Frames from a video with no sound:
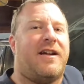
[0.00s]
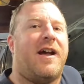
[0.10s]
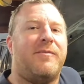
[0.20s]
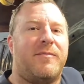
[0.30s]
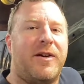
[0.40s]

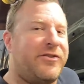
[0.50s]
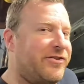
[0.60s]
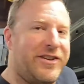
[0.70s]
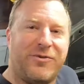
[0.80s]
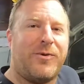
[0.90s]
time to
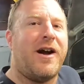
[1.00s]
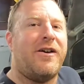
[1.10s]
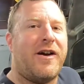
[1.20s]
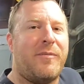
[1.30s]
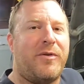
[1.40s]
measure each
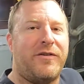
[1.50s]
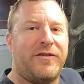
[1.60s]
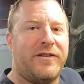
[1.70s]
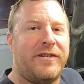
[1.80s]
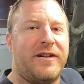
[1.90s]
wire out
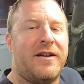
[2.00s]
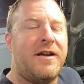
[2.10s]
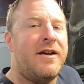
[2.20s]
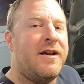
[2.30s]
perfectly.